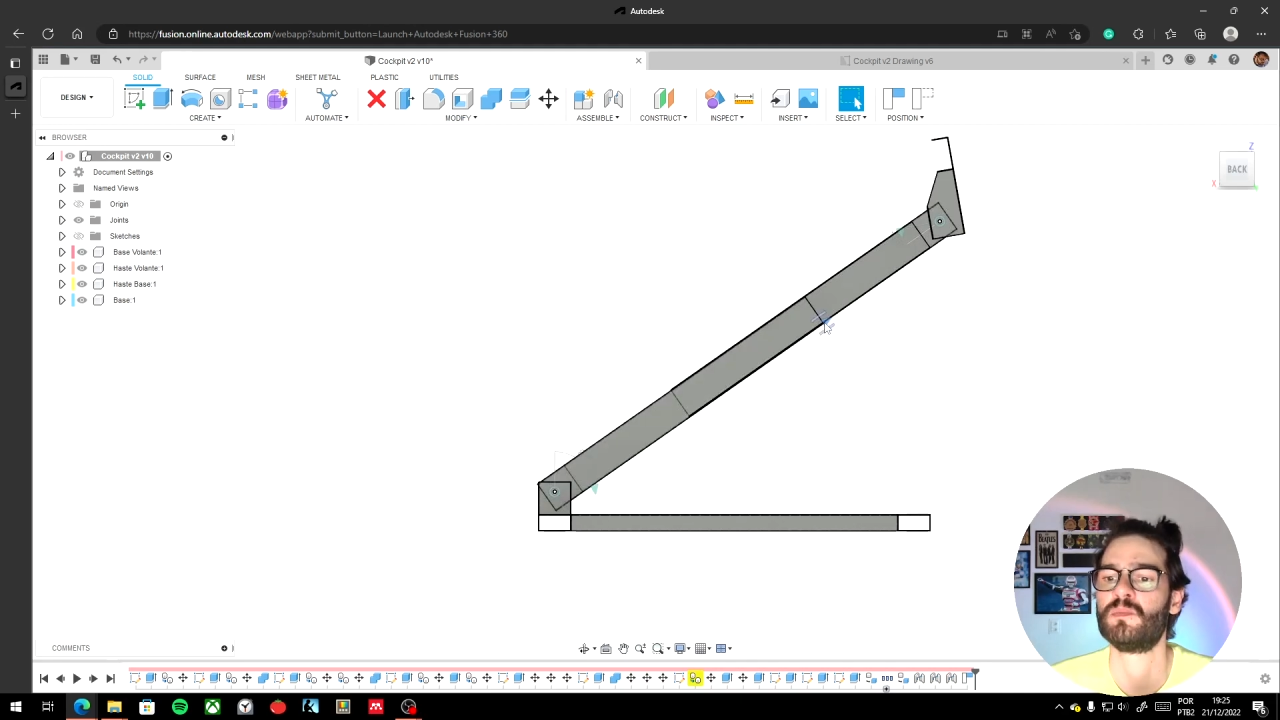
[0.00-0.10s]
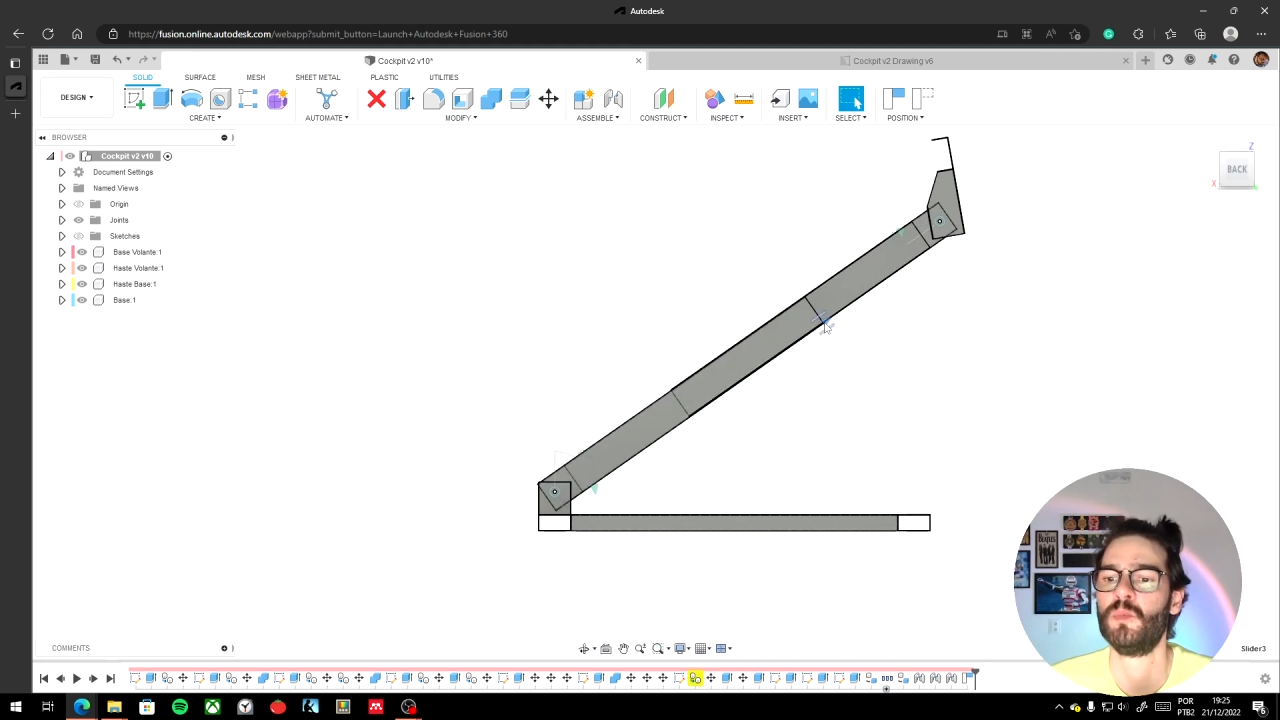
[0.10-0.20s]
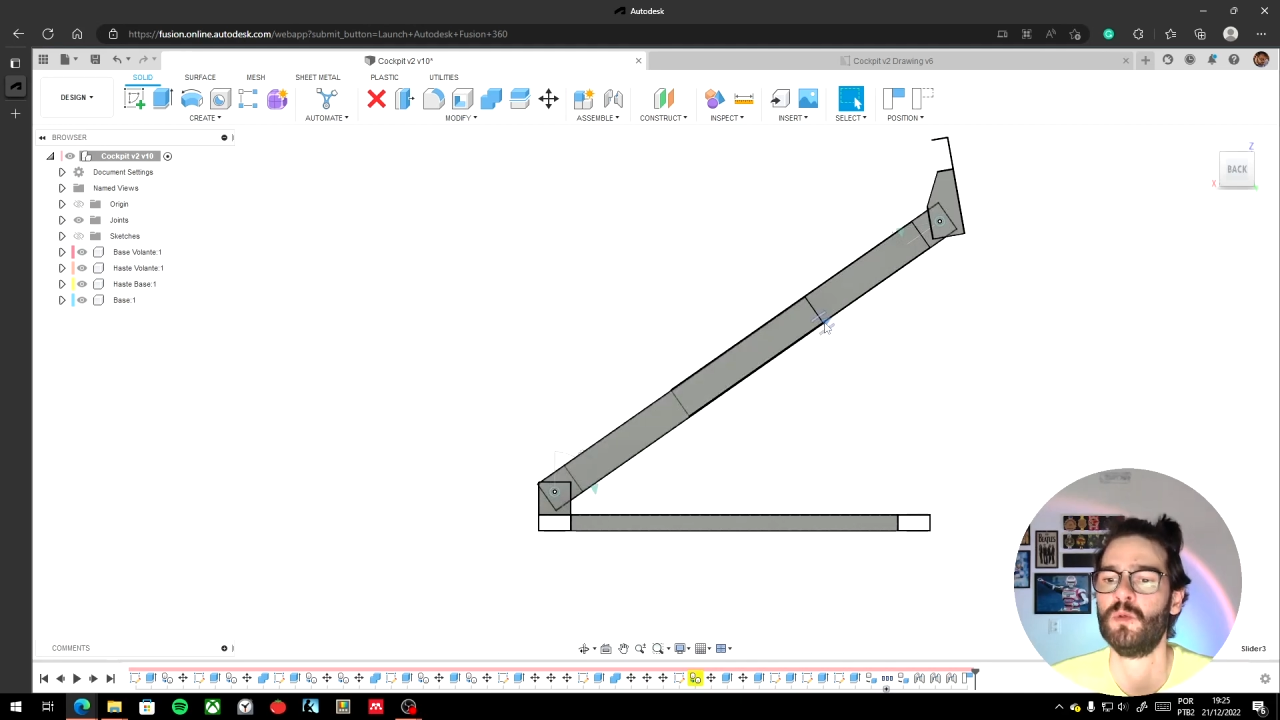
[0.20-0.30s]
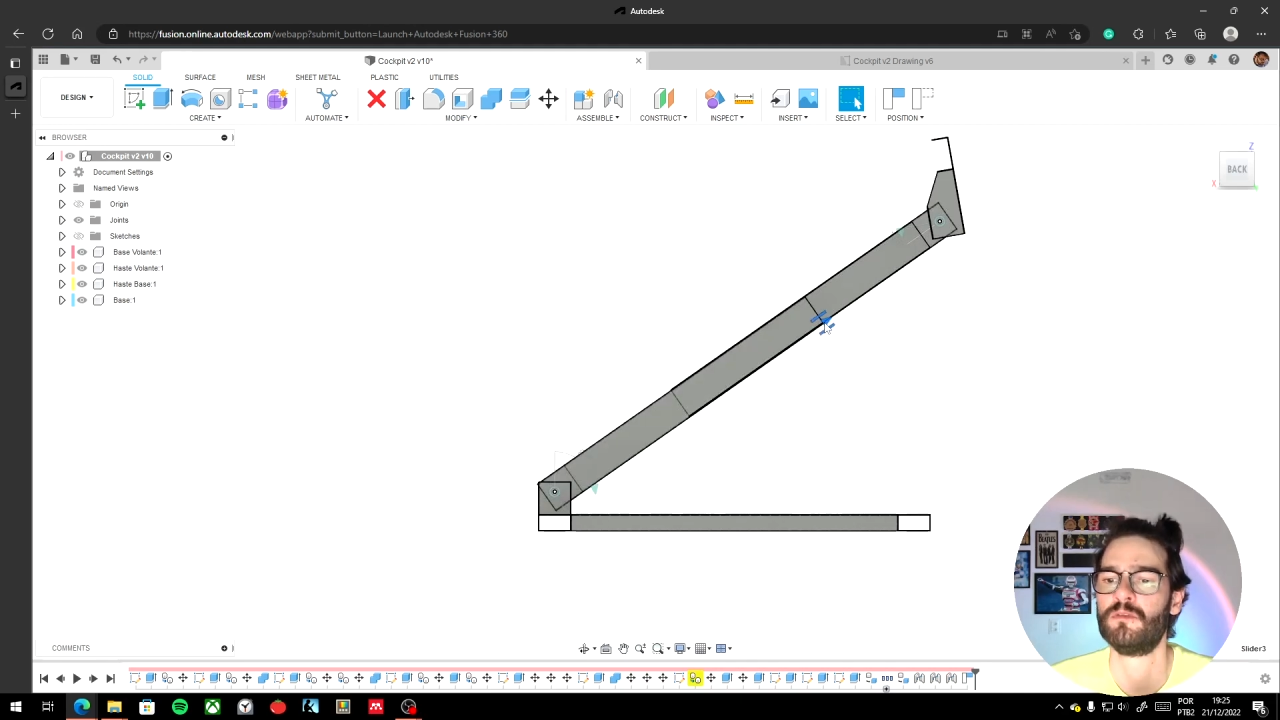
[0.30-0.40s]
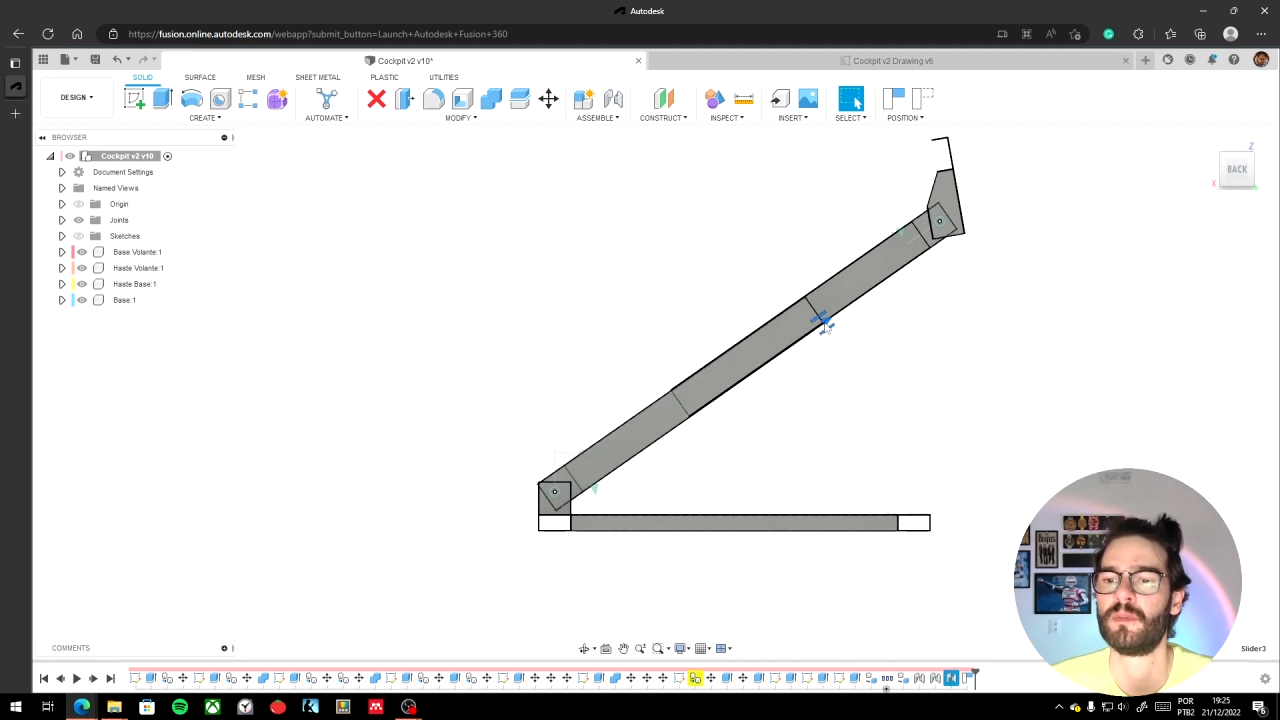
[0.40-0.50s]

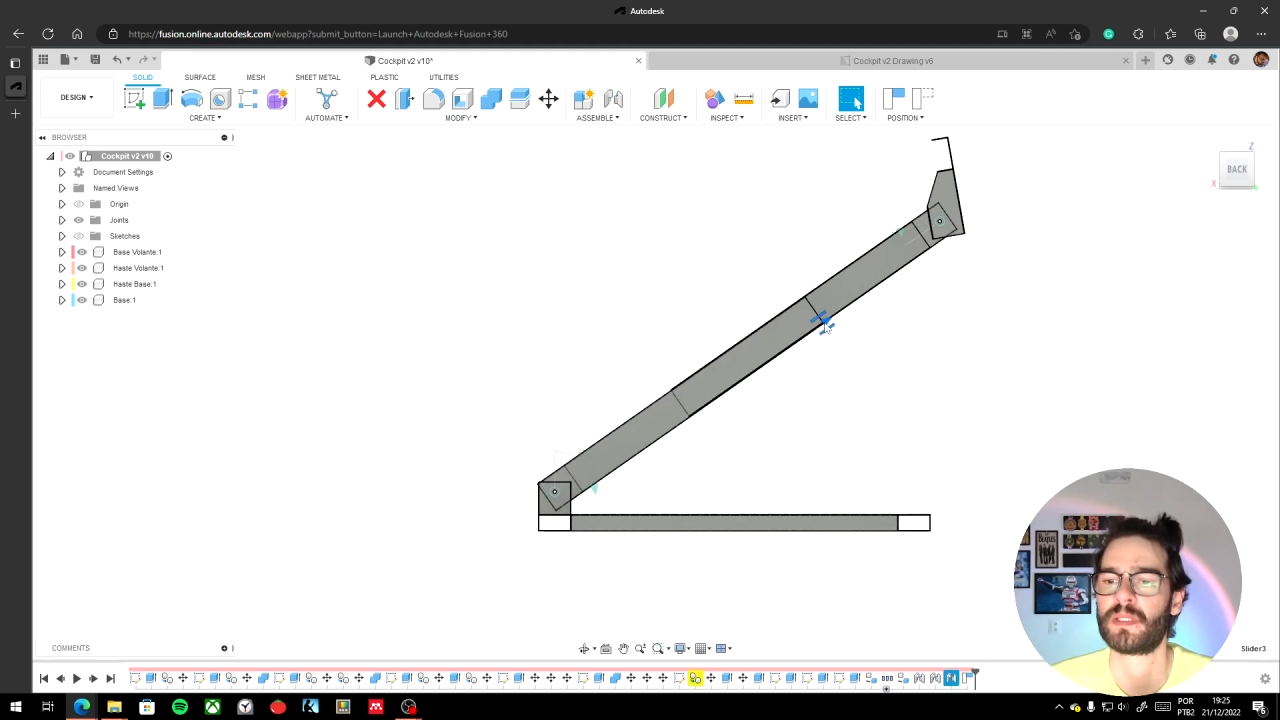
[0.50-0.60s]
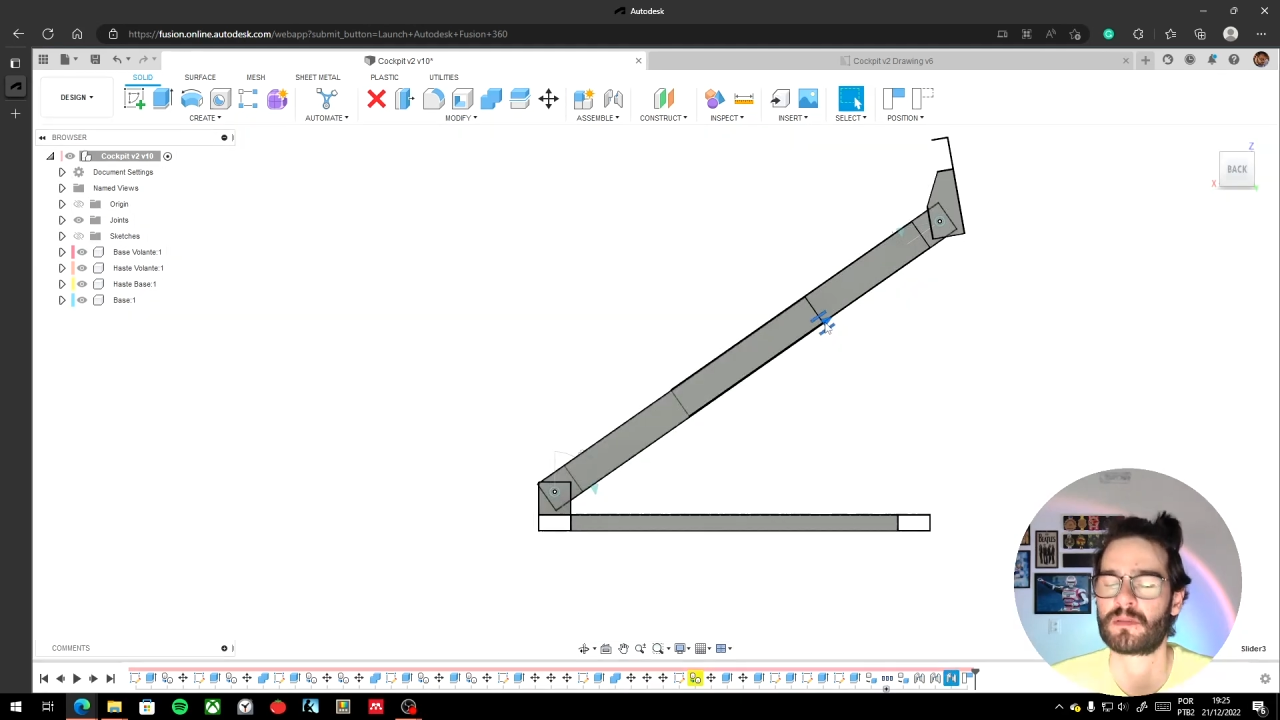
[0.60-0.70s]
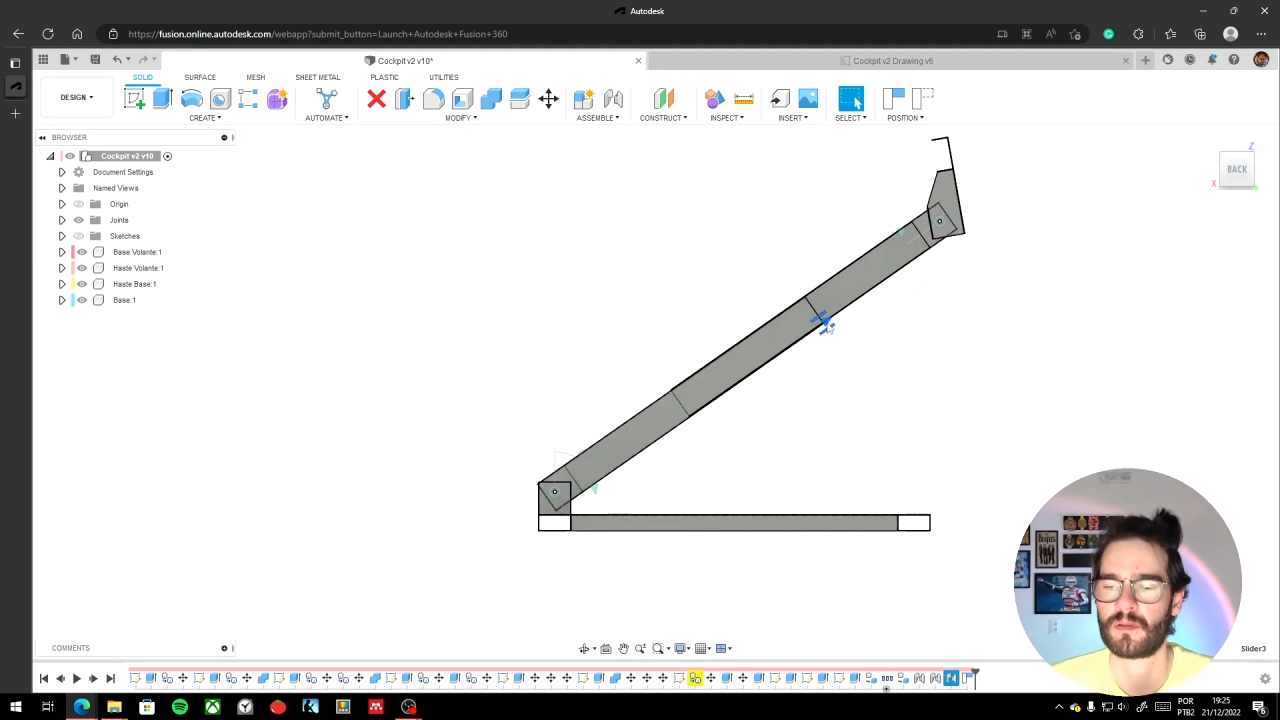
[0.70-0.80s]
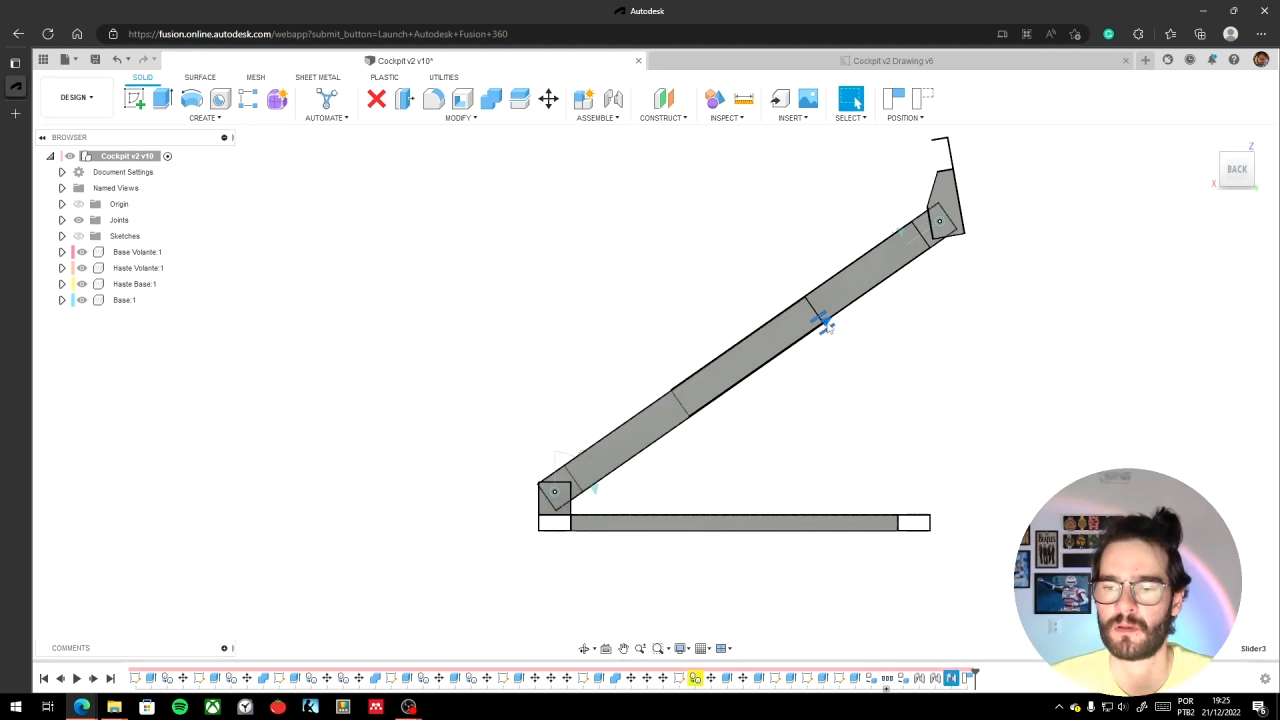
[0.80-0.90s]
movement